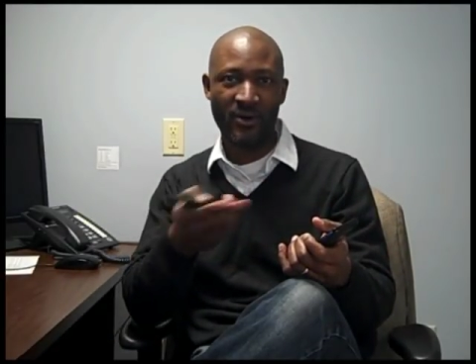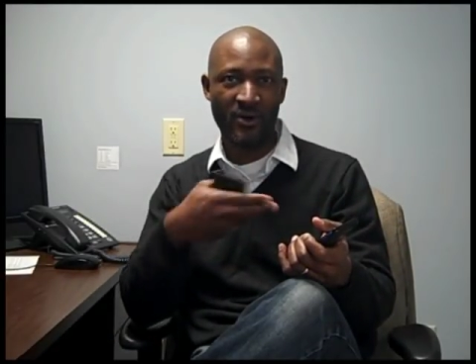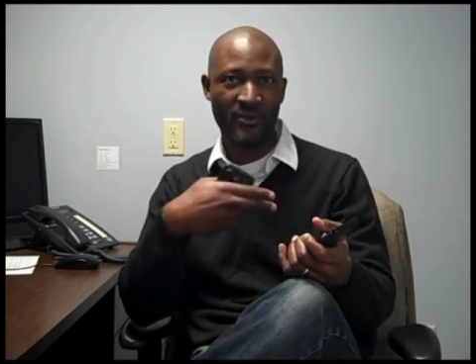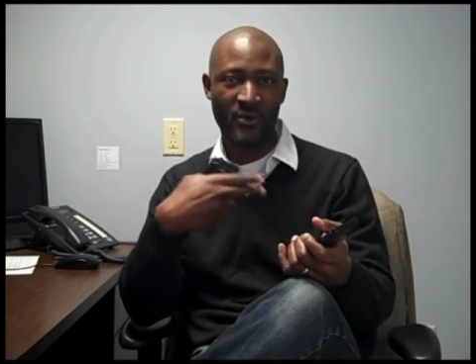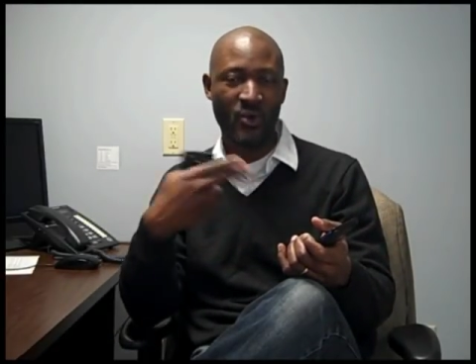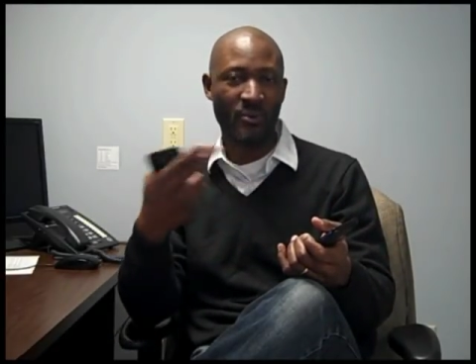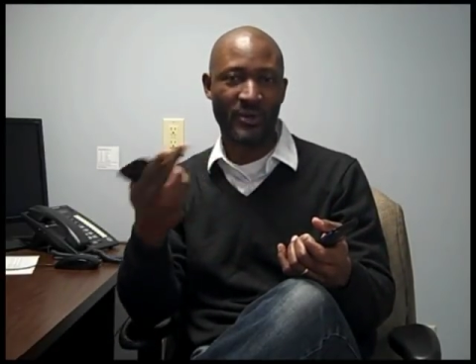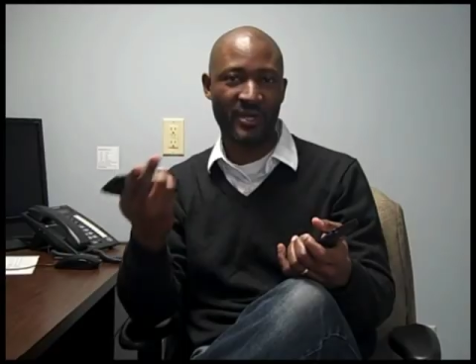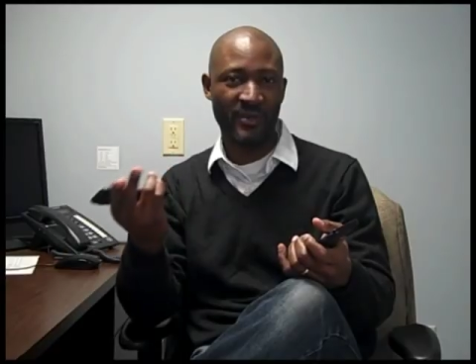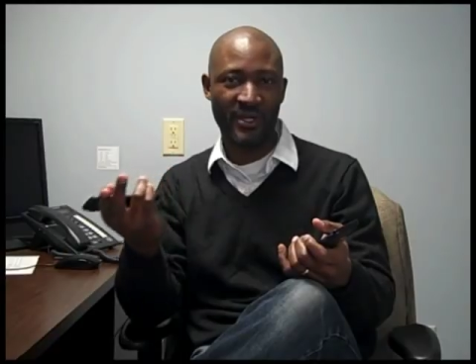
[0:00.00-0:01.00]
all the
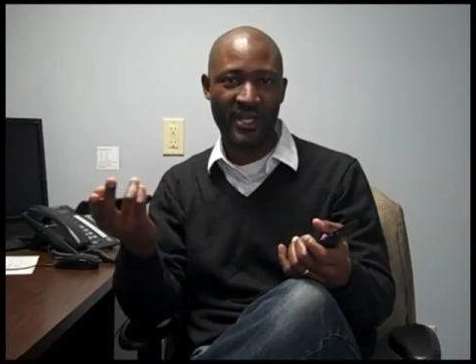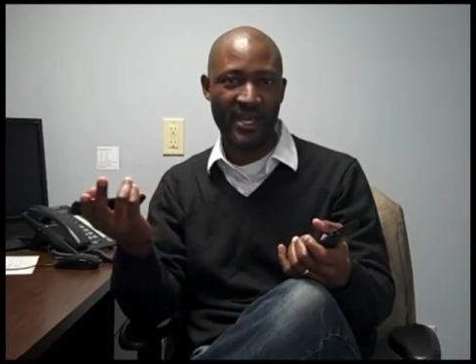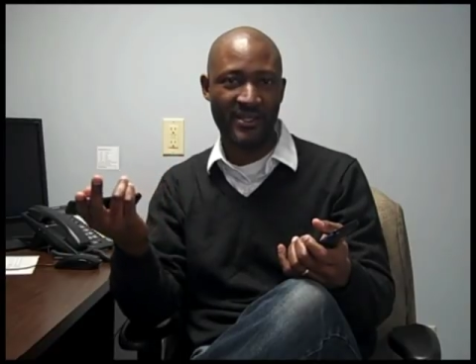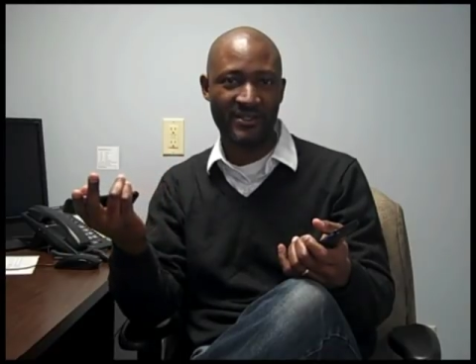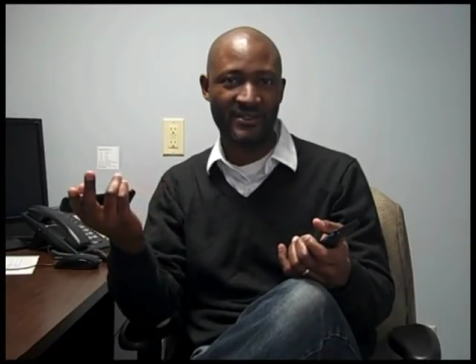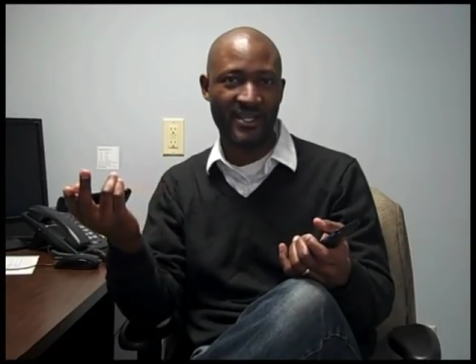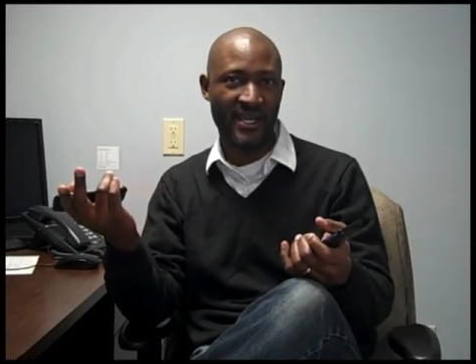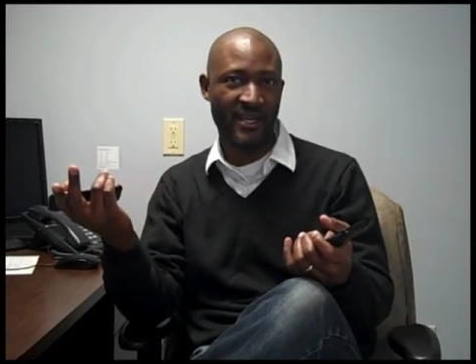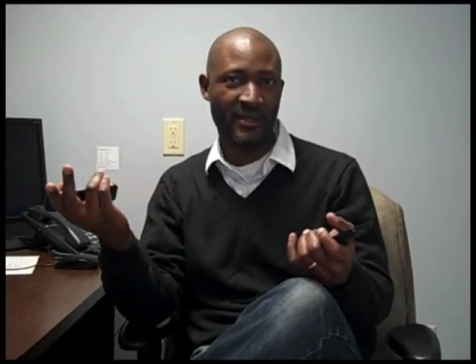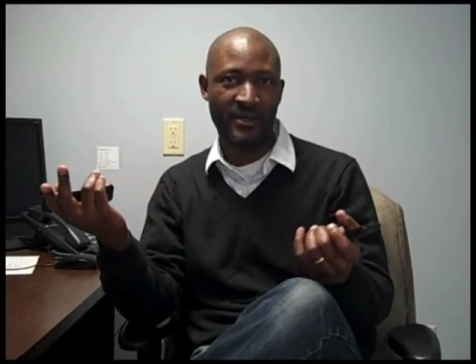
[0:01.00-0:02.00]
corporate communications,
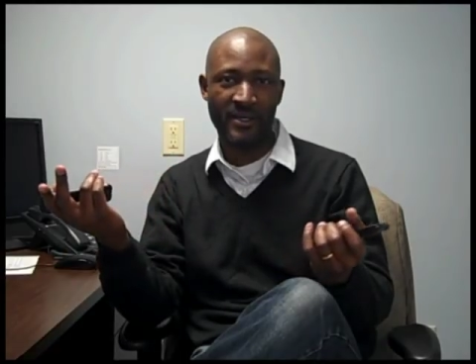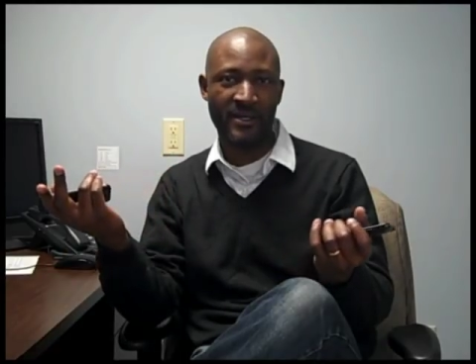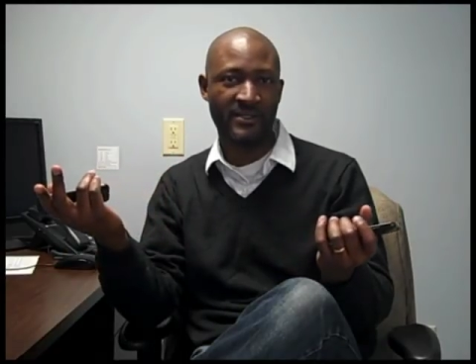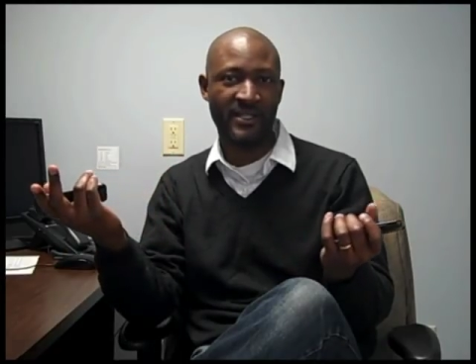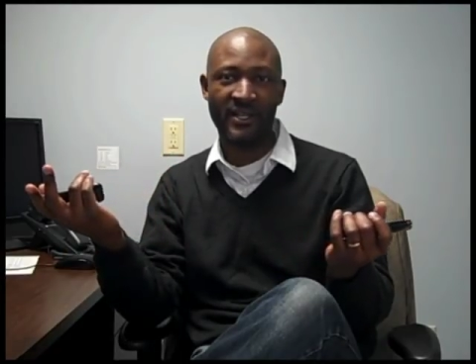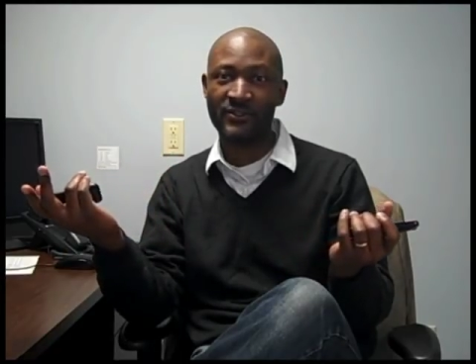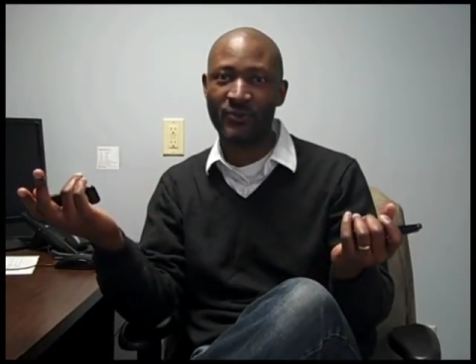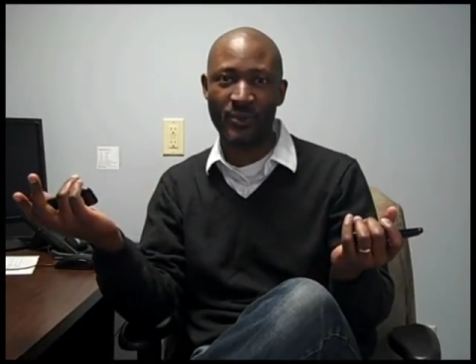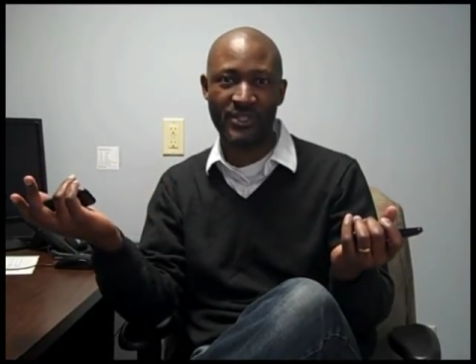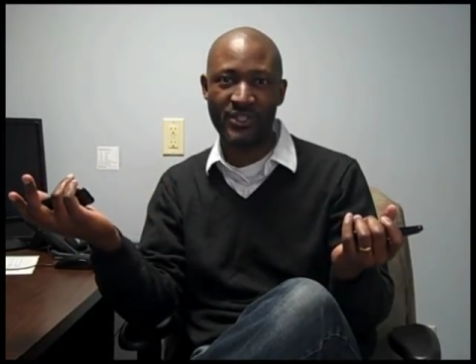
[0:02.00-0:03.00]
say uh,
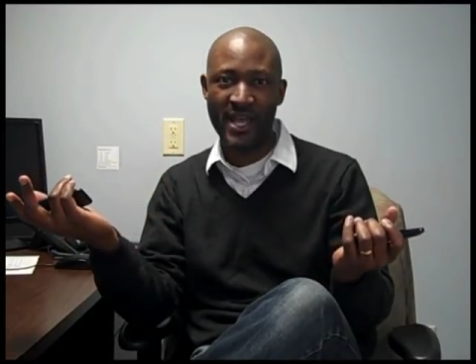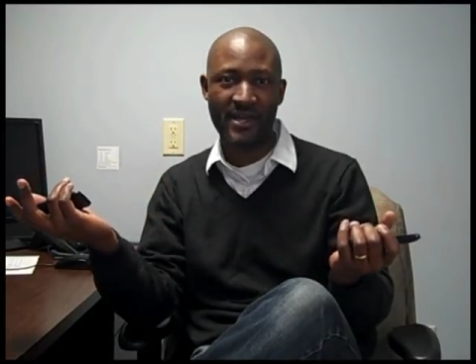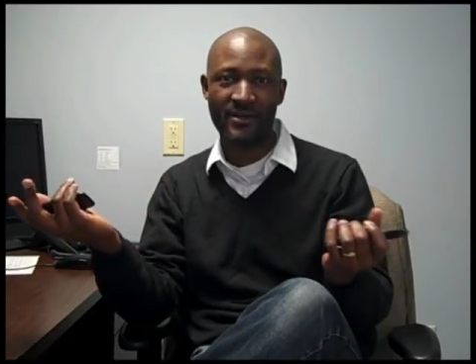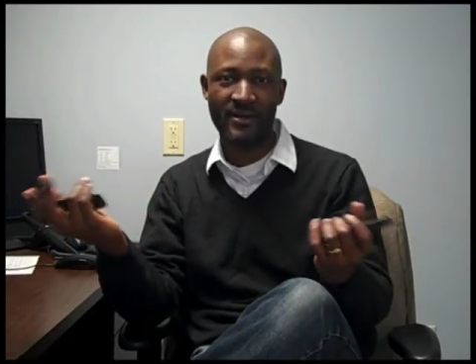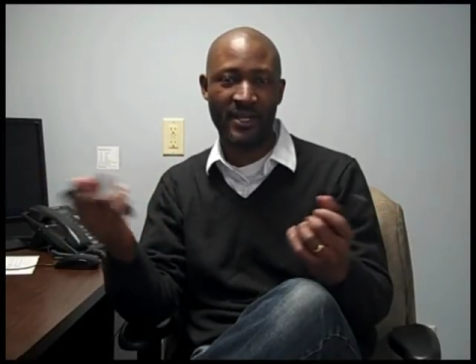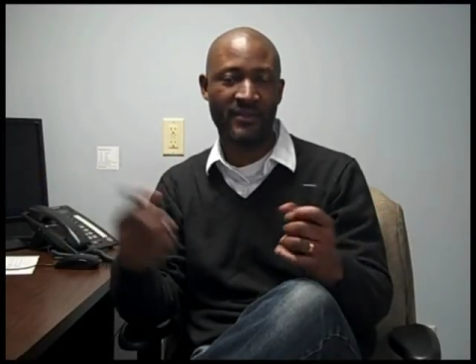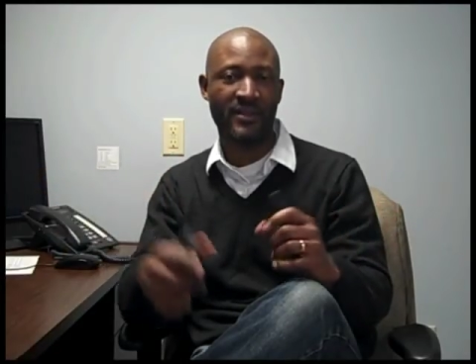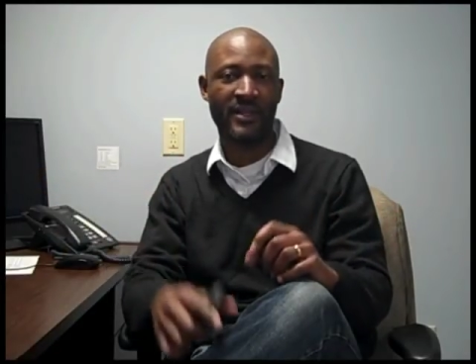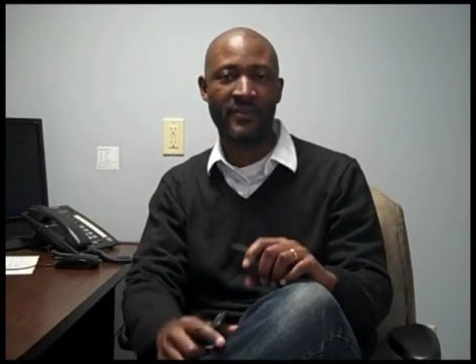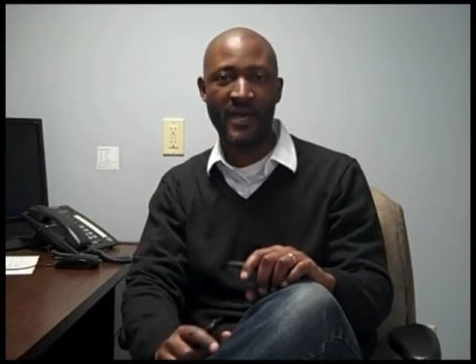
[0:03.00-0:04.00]
Salesforce chatter, anything
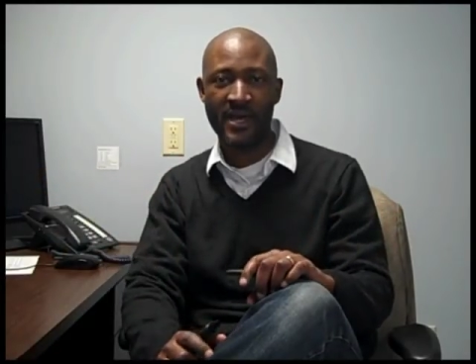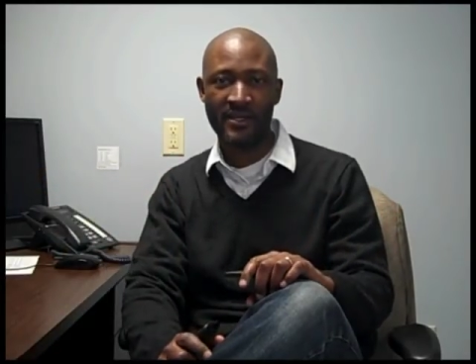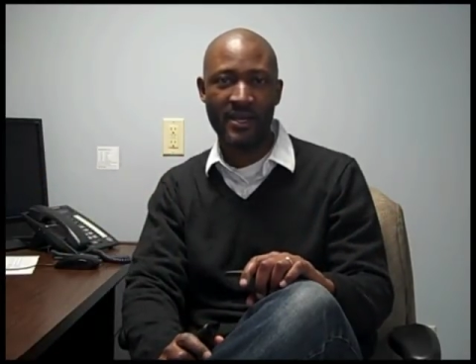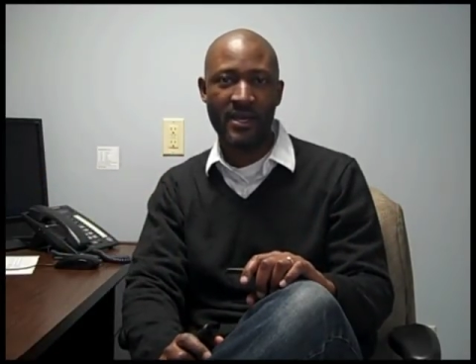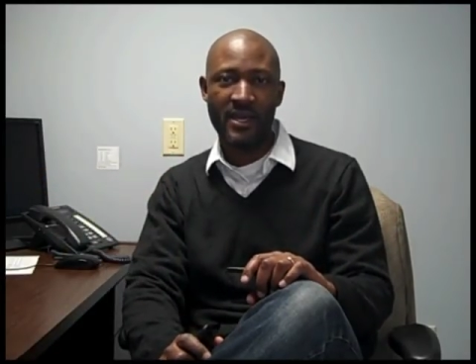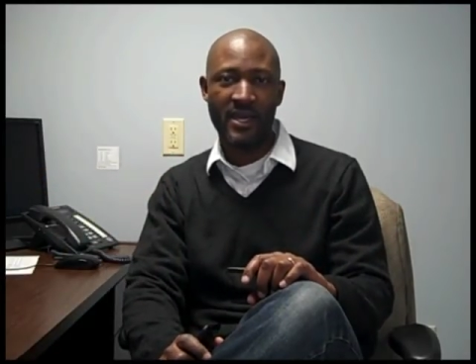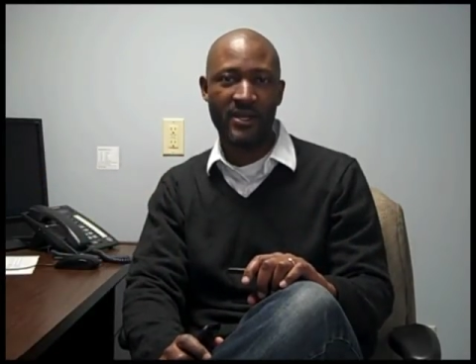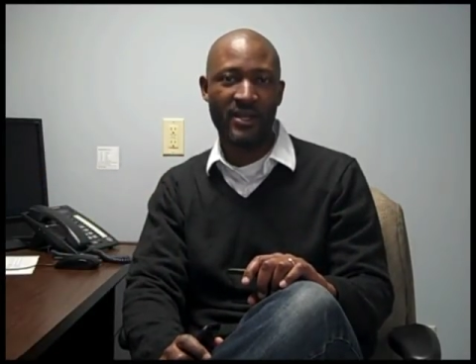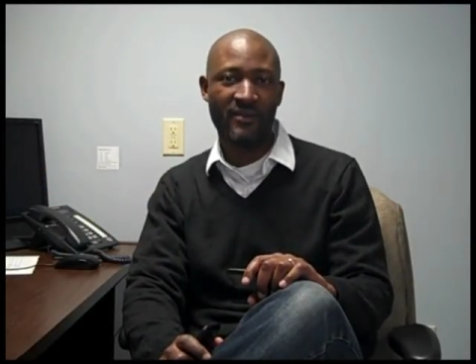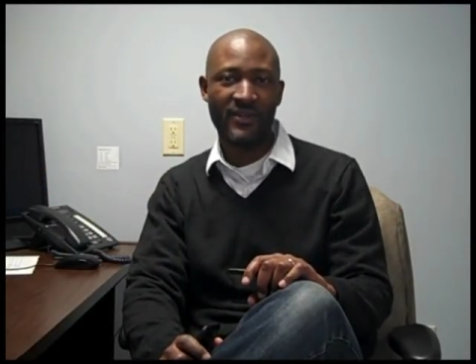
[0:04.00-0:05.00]
like that, and
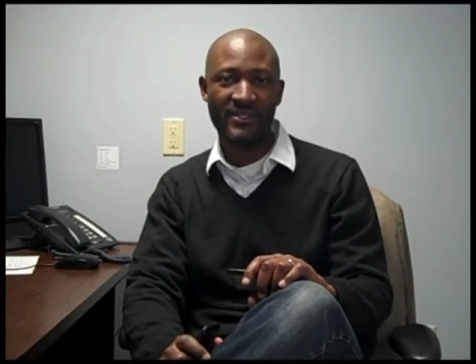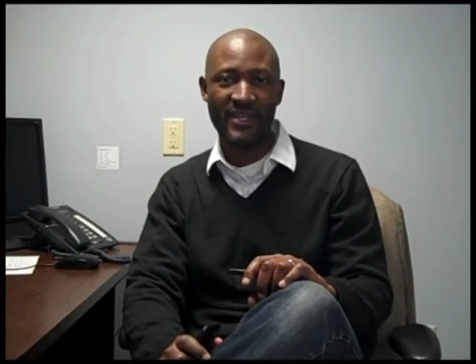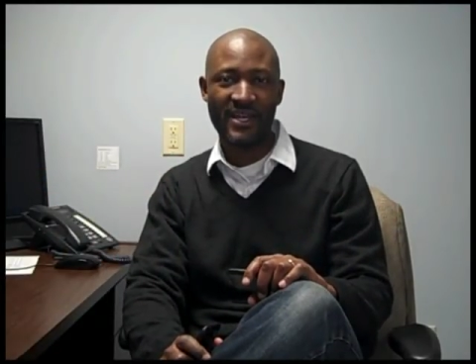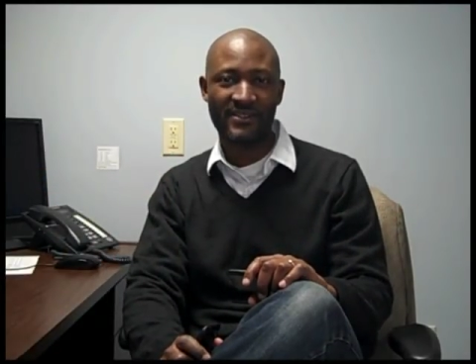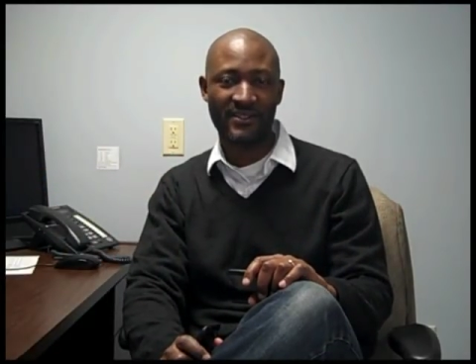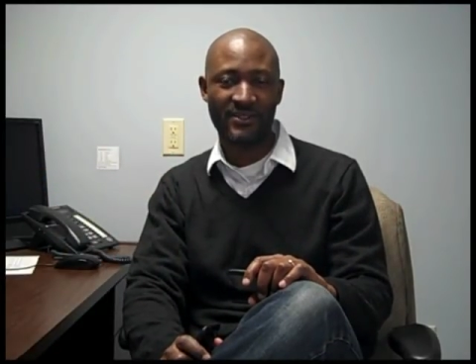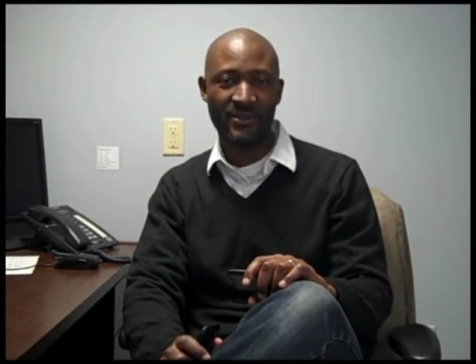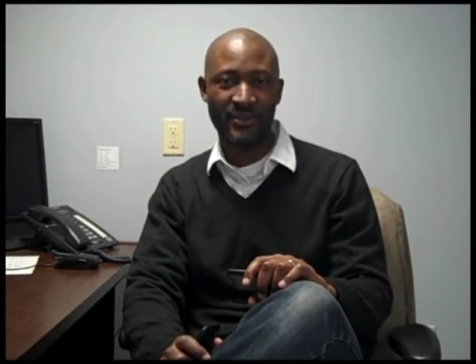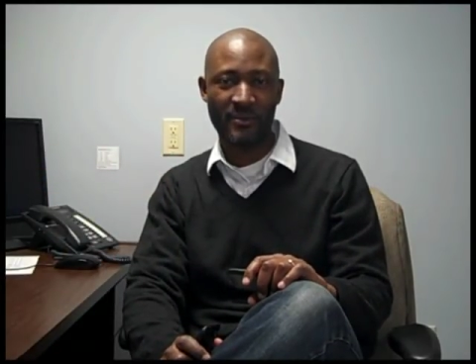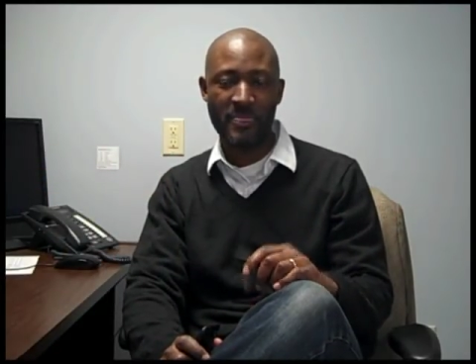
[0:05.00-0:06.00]
you'd have easy access to it.